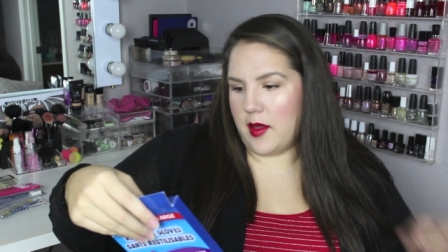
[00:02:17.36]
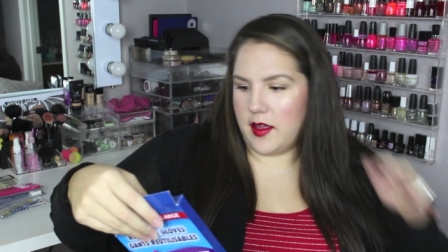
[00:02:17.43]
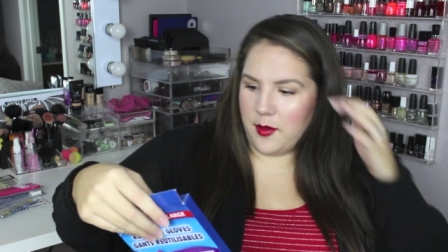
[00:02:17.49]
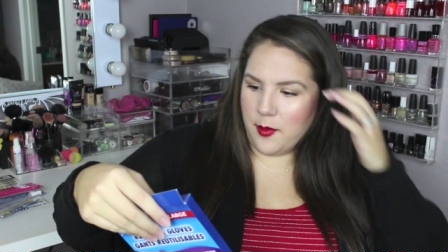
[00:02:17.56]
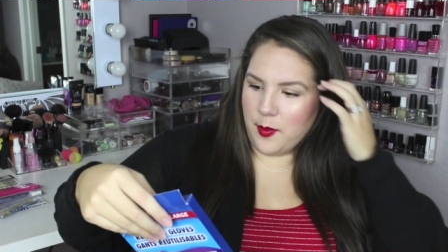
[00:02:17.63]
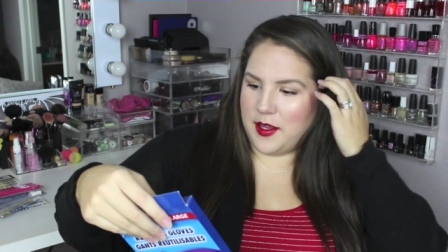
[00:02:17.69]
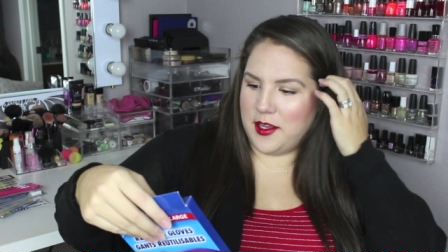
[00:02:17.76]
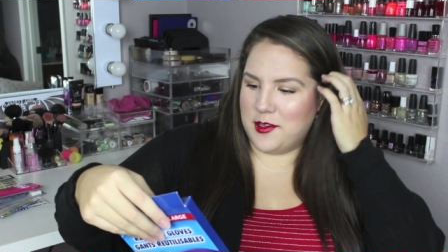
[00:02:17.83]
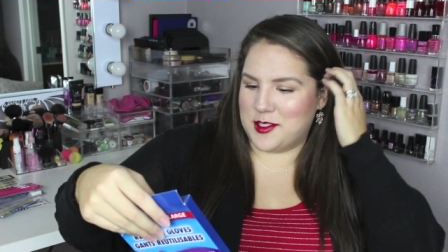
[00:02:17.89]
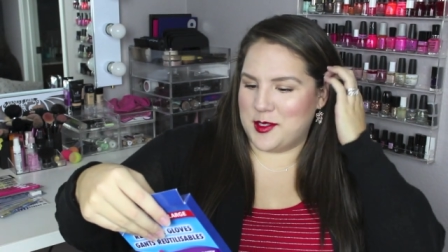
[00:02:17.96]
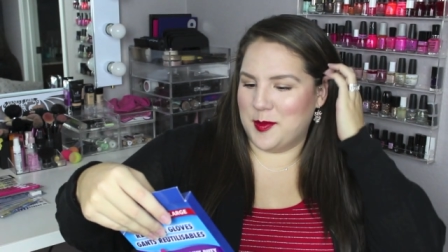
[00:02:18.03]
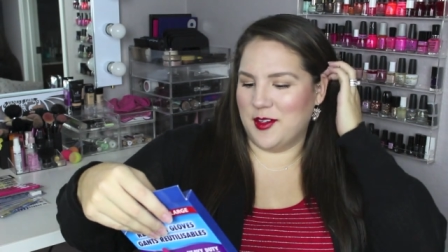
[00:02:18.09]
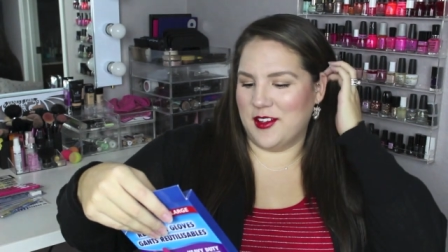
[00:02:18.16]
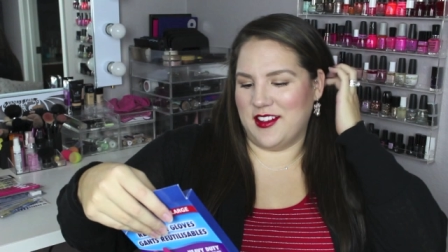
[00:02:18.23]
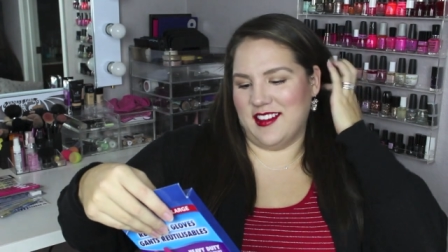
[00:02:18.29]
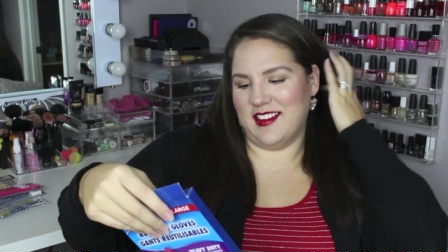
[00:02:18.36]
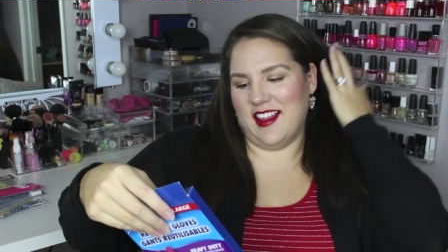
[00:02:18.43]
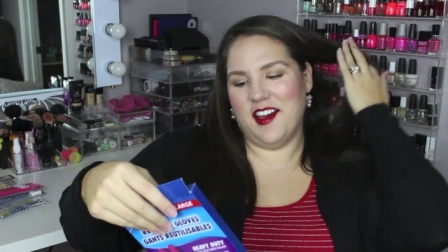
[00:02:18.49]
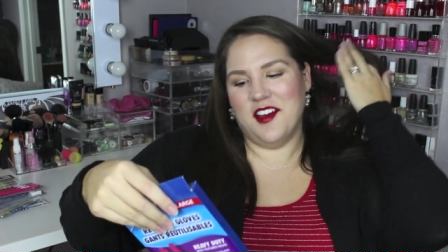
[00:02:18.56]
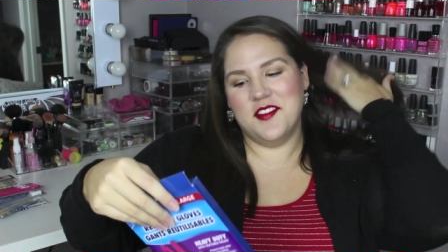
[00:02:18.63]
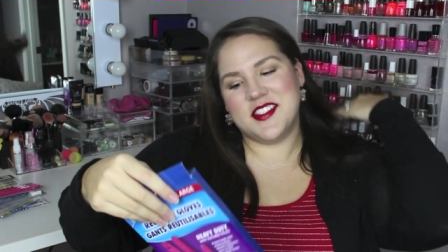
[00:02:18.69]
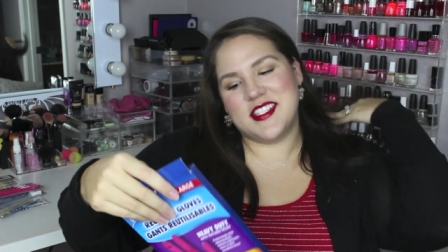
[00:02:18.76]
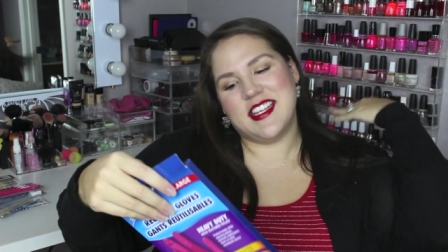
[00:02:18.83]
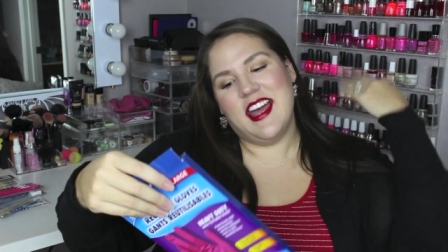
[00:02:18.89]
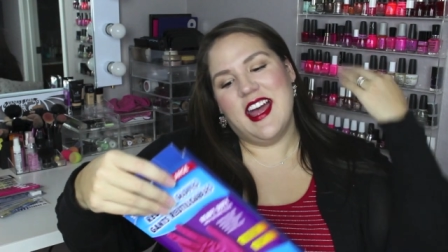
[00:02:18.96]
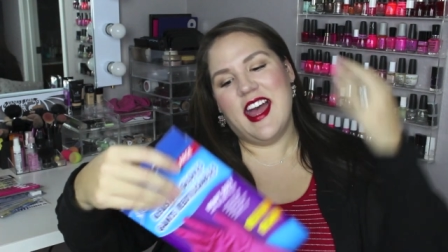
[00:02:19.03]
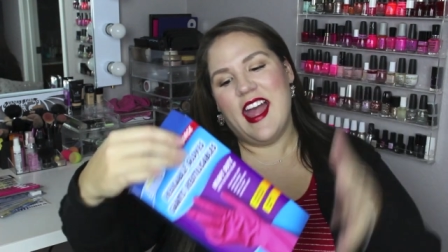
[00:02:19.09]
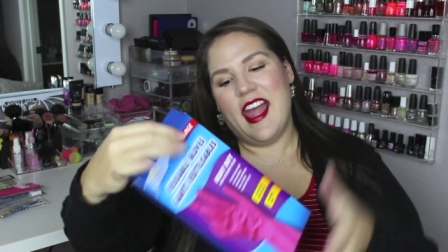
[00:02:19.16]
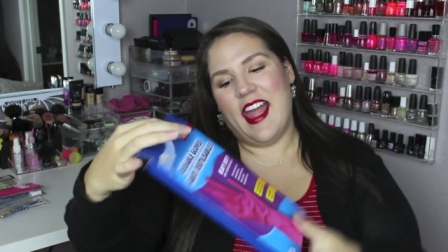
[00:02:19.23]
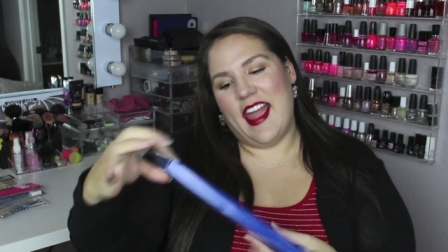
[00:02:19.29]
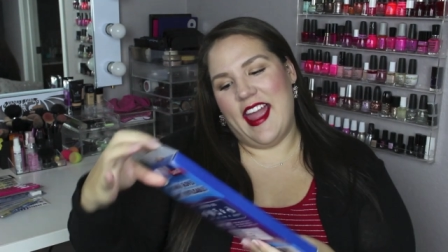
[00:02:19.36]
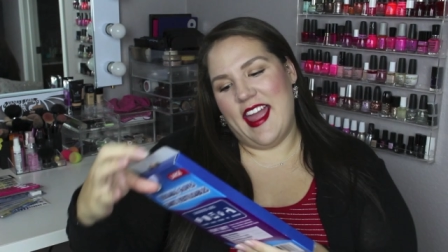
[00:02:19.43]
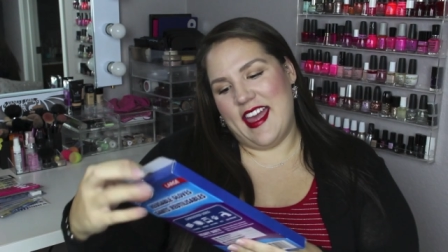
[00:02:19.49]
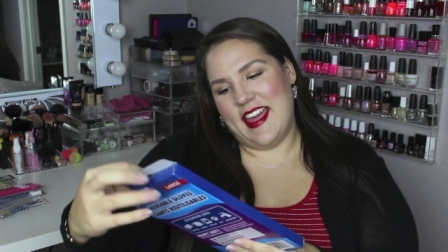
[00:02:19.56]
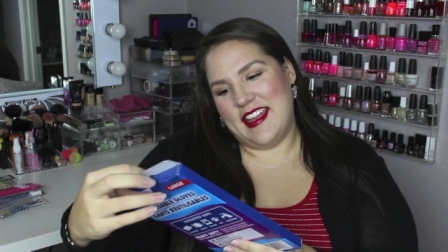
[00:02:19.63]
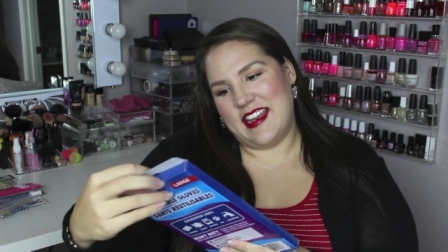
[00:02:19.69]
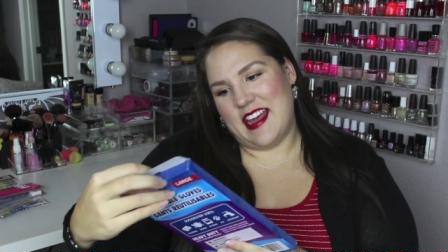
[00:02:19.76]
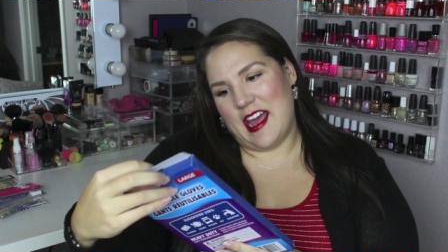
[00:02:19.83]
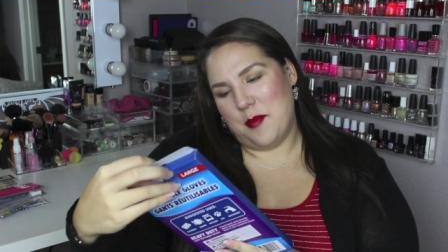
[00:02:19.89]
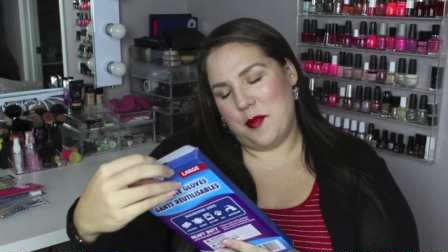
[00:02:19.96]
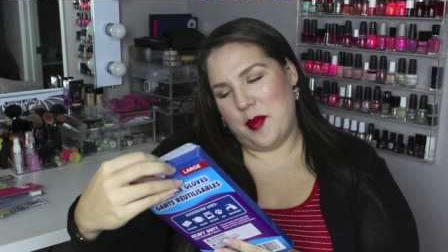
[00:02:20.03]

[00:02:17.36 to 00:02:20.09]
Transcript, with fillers: reusable gloves and I